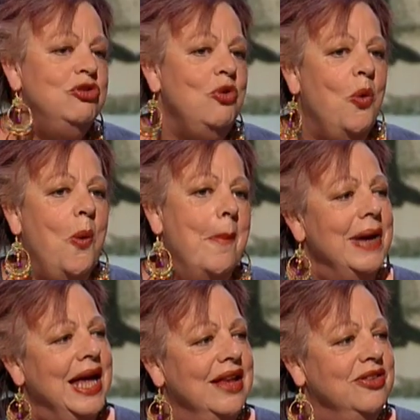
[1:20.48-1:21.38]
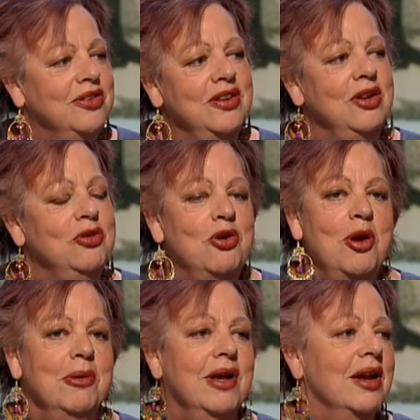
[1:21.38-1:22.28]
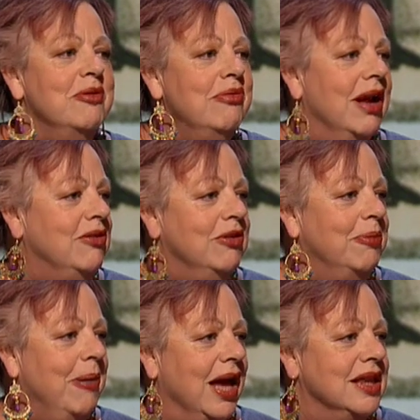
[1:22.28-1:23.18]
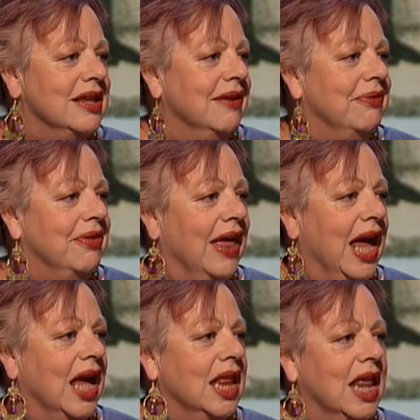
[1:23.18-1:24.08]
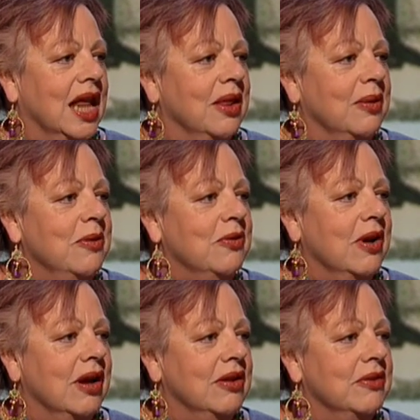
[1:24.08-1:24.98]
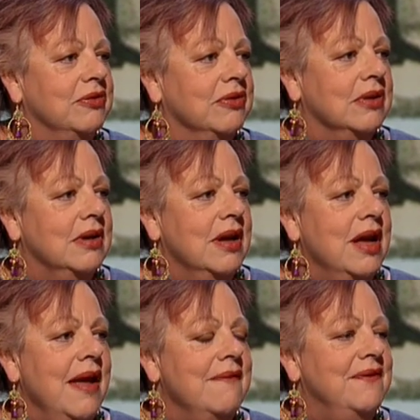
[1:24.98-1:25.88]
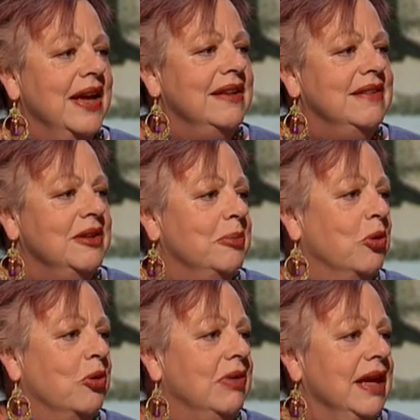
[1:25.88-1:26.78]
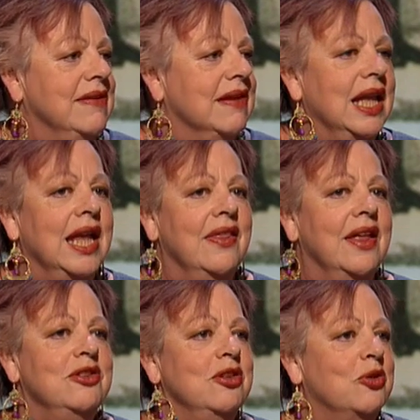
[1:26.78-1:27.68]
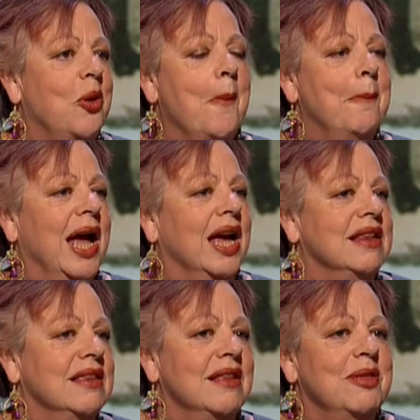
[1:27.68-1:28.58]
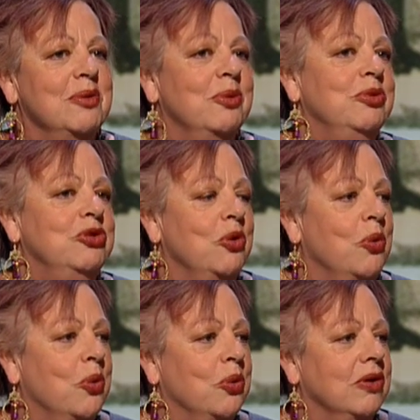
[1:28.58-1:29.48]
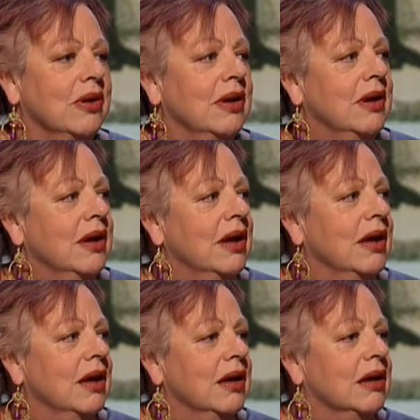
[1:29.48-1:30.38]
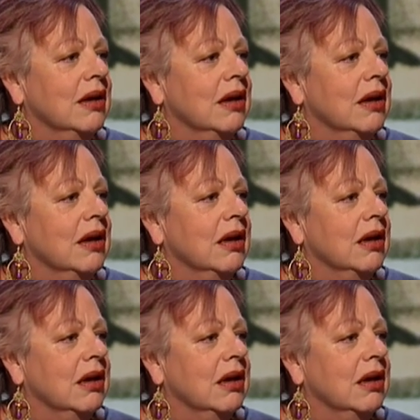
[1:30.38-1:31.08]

short man syndrome a kind of retrospective thing, then, that we've kind of invented more recently and then just gone back and said they're all short? Yeah.